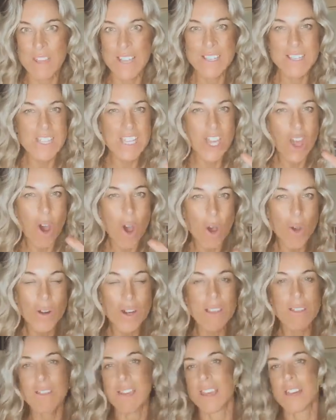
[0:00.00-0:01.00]
That's the
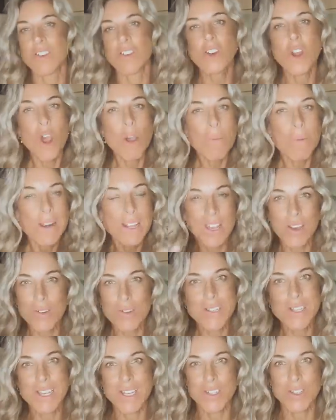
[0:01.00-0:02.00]
only thing. Nobody
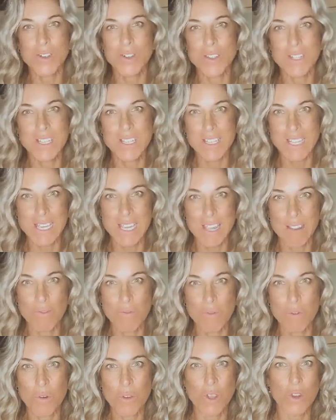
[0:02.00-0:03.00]
else can do this thinking
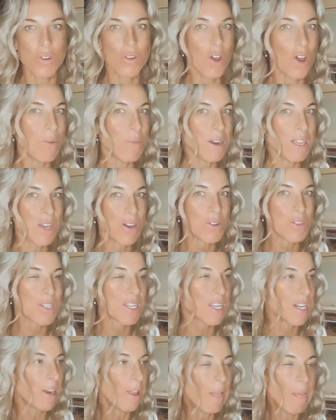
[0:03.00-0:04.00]
for you. Nobody else
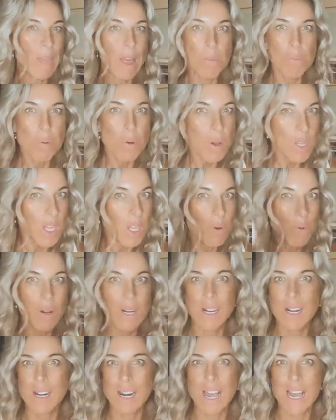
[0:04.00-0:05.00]
can put you
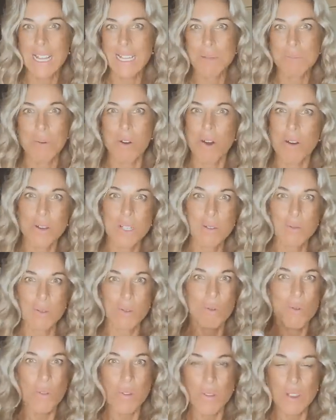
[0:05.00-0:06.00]
in a glass box
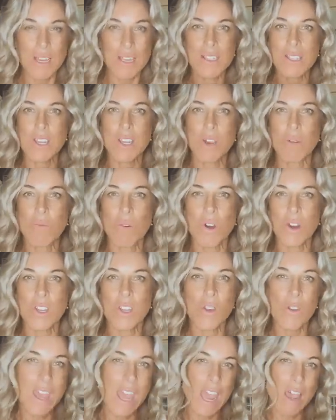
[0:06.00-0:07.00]
with all the things that you
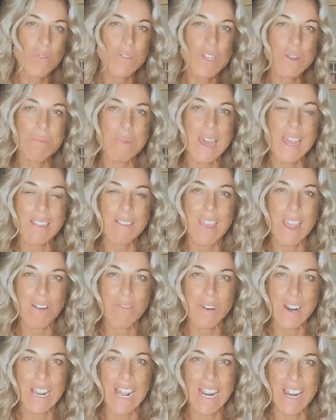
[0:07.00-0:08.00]
want. You have to make
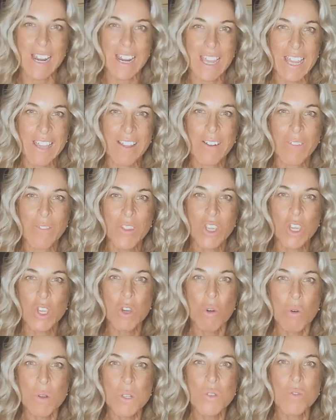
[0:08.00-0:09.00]
that reality
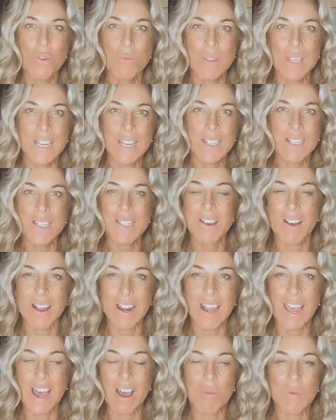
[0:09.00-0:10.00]
yours from the
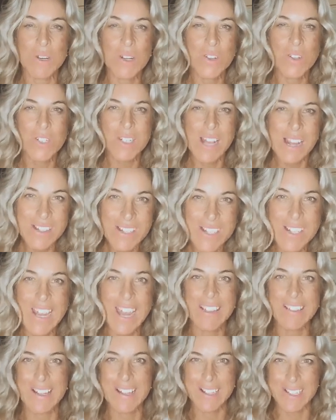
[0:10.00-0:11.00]
inside out. When you start to
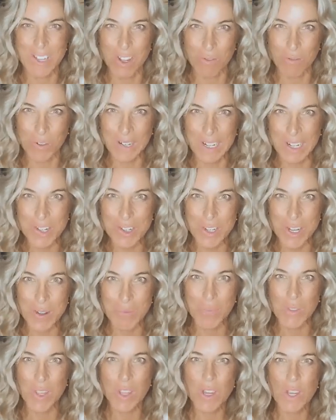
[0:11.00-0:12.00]
take that
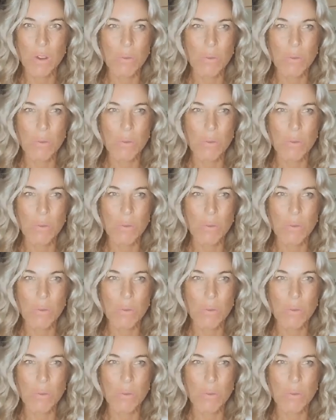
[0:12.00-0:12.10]
self-leadership,